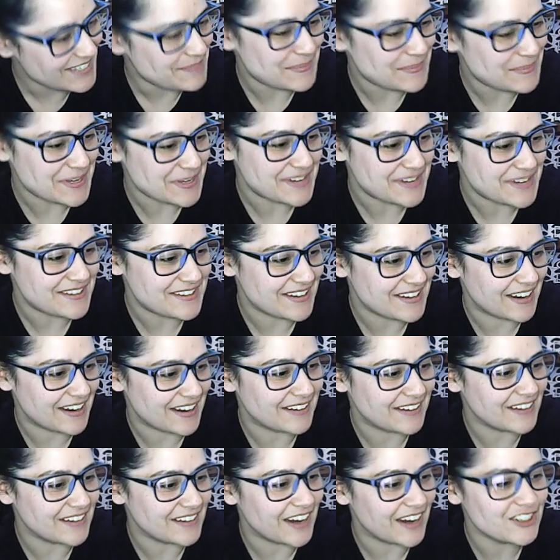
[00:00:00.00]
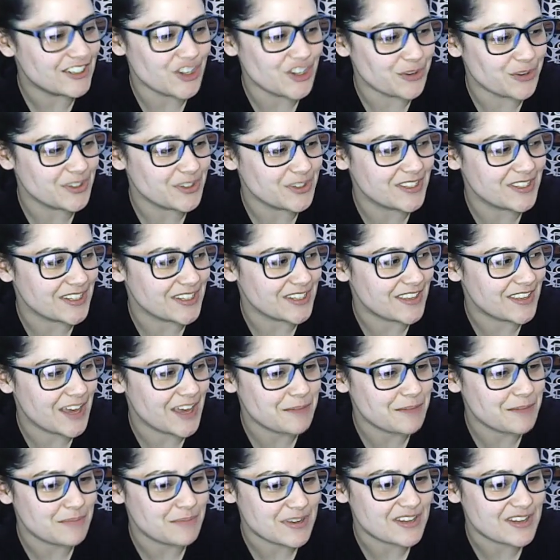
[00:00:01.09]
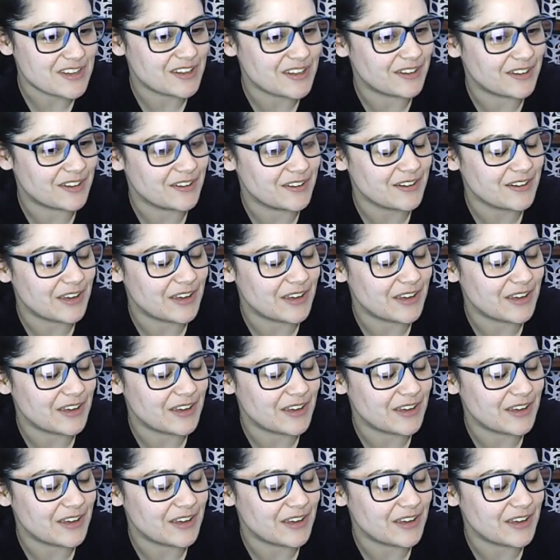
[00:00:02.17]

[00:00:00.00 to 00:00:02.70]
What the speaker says: But I don't see that being